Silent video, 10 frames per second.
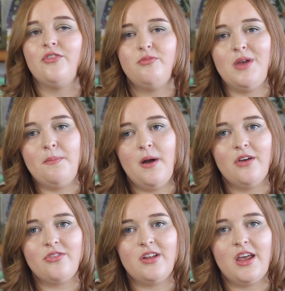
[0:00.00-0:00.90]
Now for me
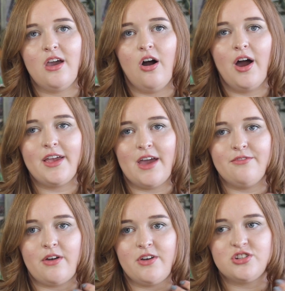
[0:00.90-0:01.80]
personally, I
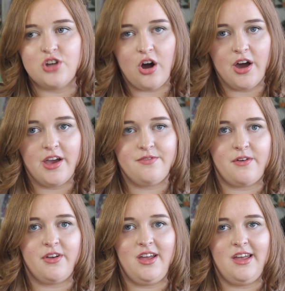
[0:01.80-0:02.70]
get very tired
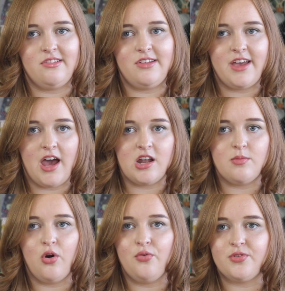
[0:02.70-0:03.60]
very easily and
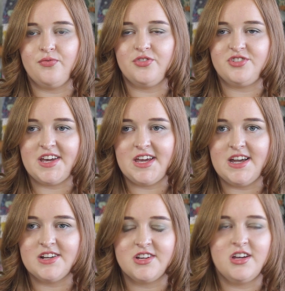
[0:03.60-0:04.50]
I'm often
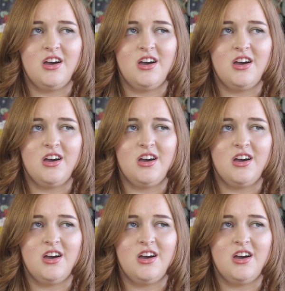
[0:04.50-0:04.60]
fatigued.